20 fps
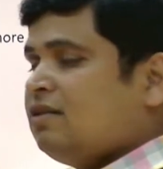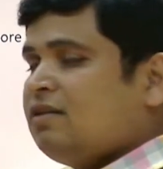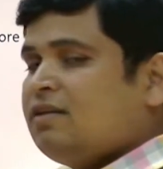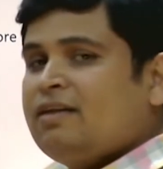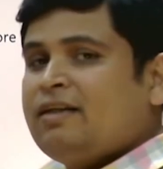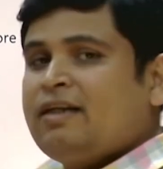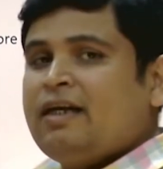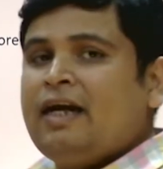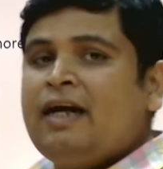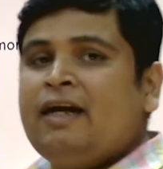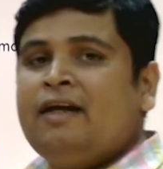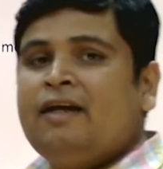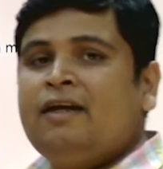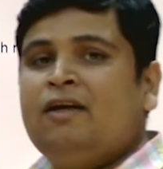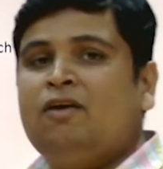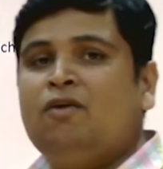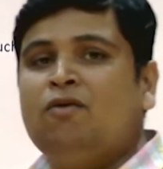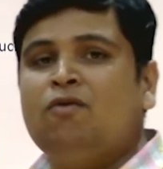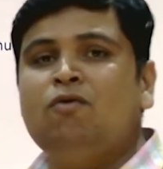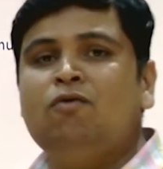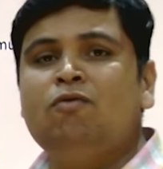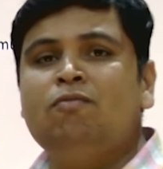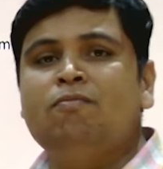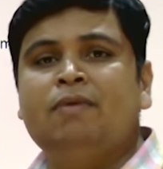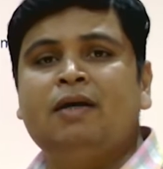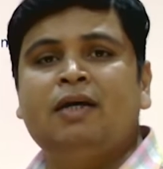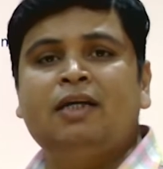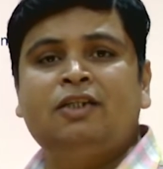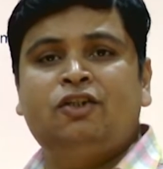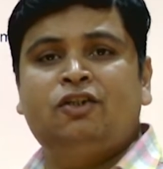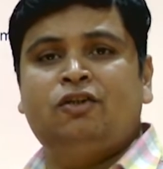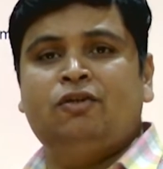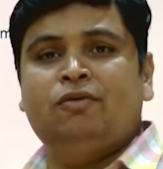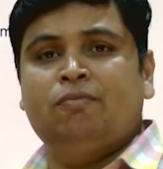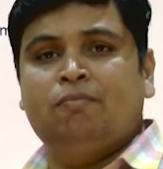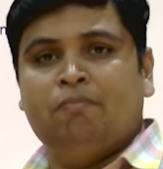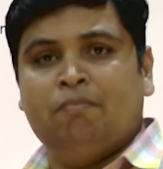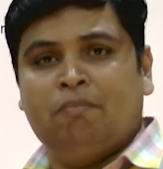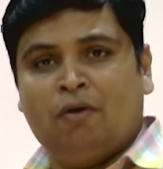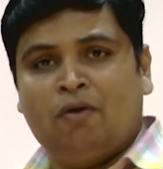can do much
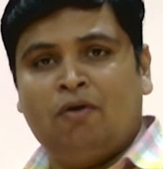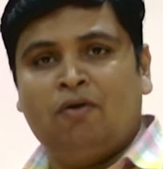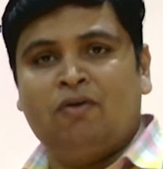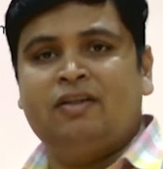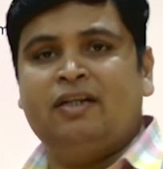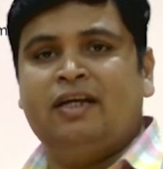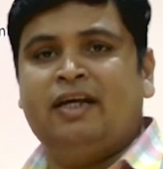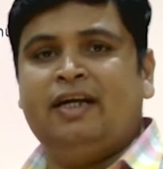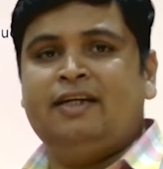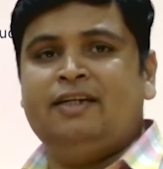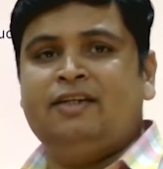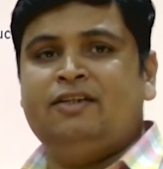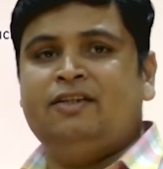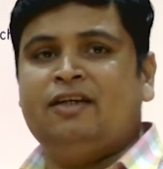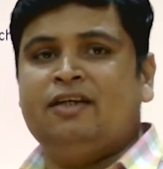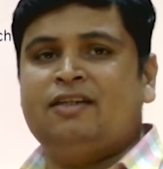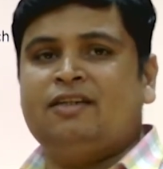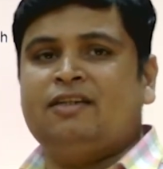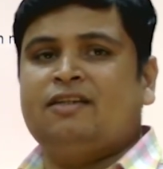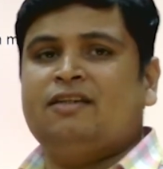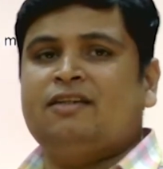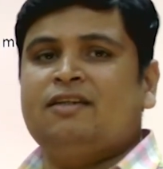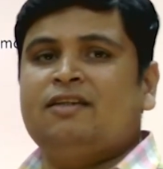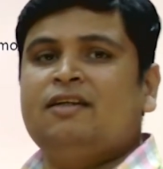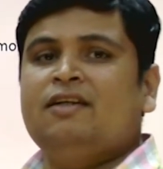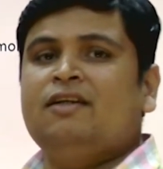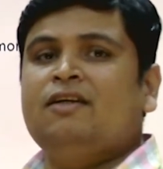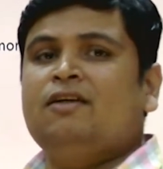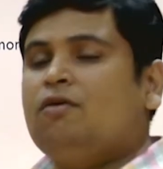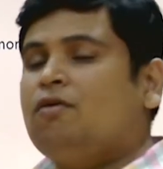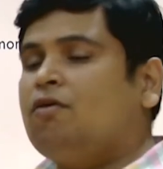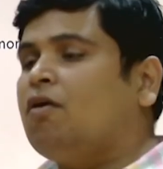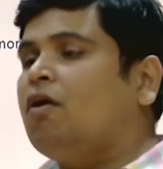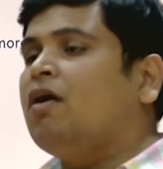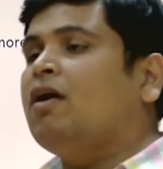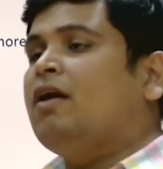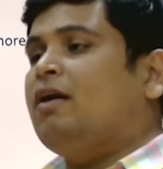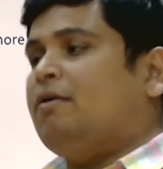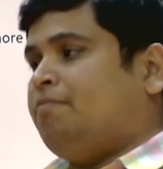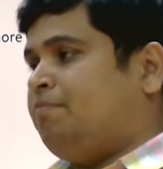more than just
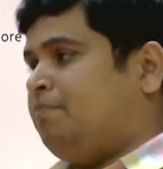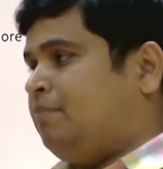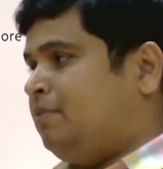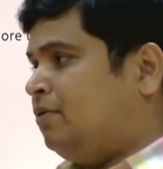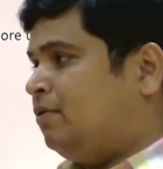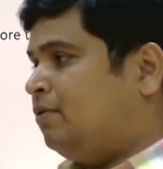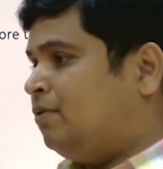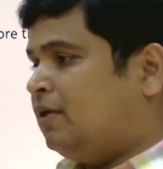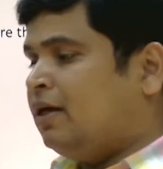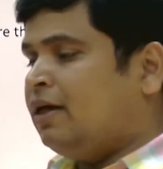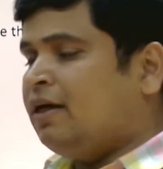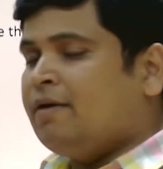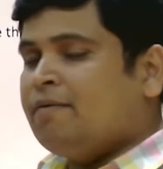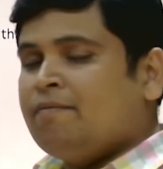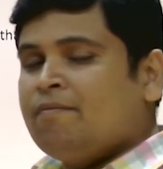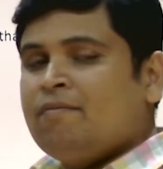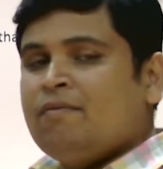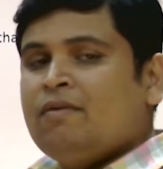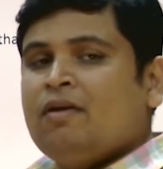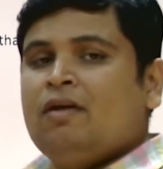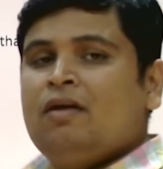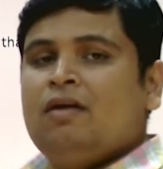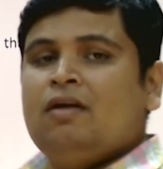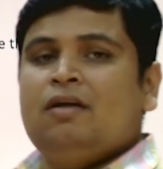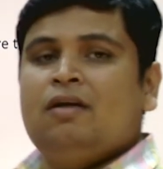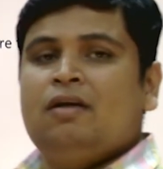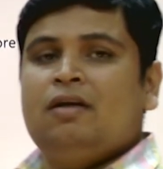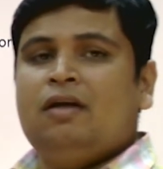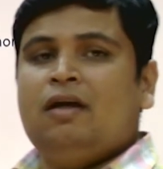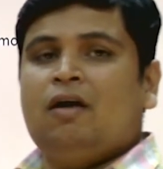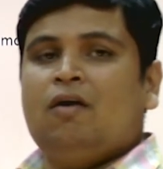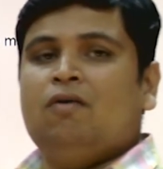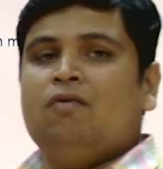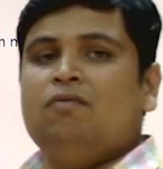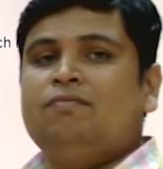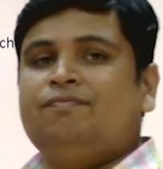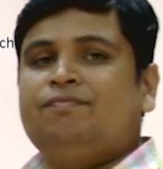call up, okay. Now